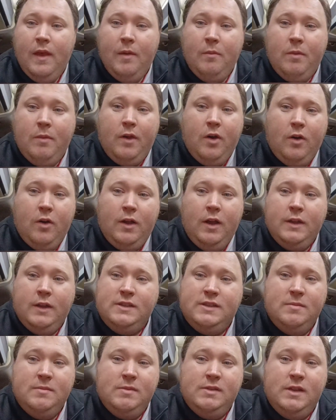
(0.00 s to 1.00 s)
And we got
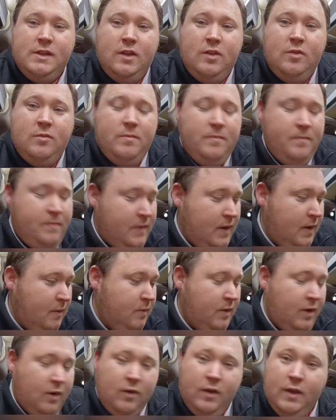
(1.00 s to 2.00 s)
customers home. And
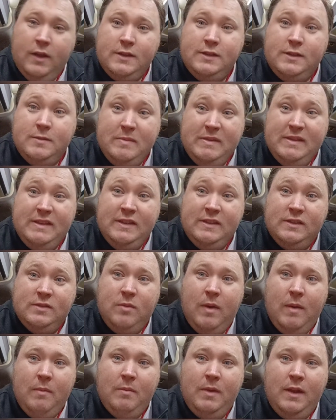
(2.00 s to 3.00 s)
we got customers into
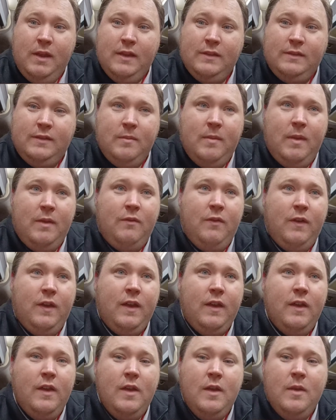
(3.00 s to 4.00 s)
Wembley. That's the main thing.
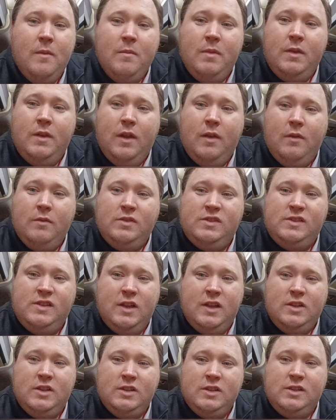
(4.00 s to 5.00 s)
But no,
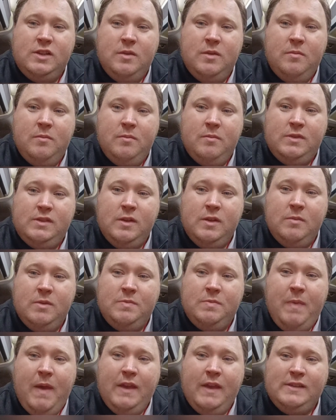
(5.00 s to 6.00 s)
such a so
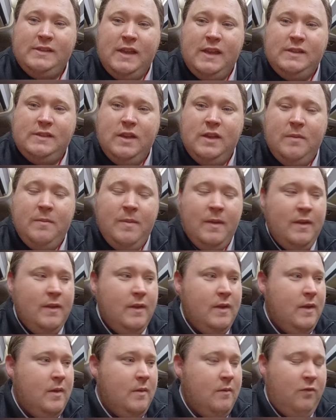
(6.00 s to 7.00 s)
much better setup.
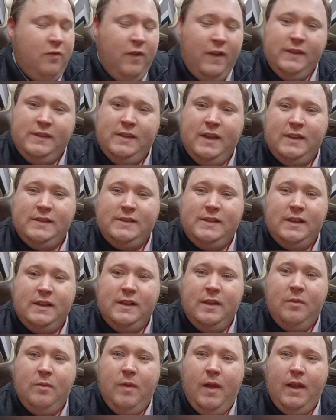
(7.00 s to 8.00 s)

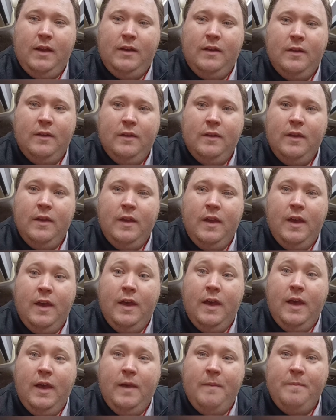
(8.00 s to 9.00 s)
Fantastically ran.
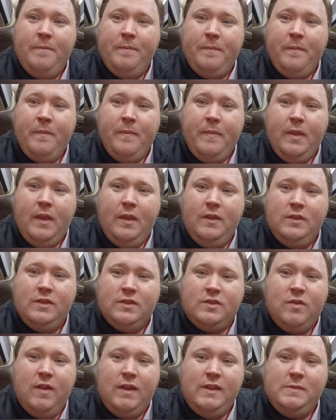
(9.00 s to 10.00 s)

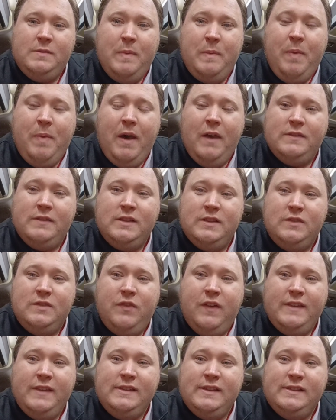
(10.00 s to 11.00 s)
Just great to be part of such a
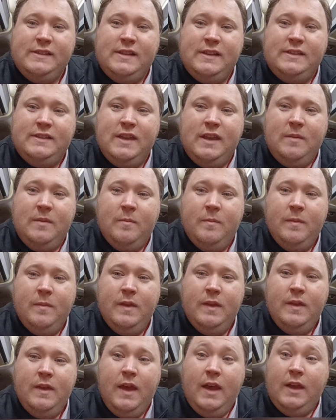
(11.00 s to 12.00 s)
fantastic team.
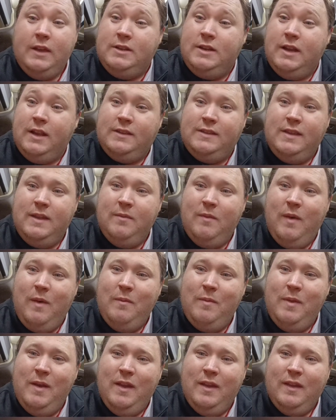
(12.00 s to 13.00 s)
Hashtag Team
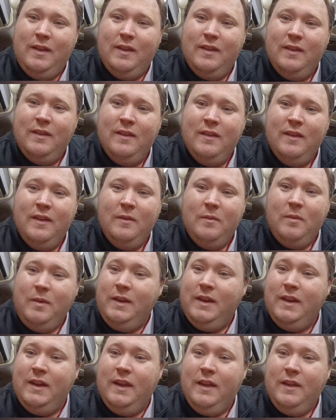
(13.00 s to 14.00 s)
Wembley. We
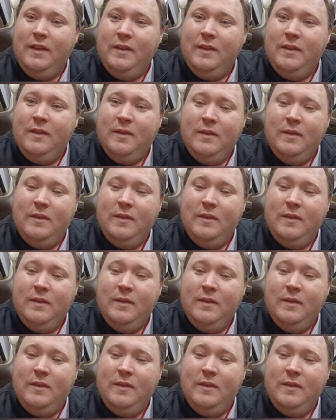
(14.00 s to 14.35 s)
did it.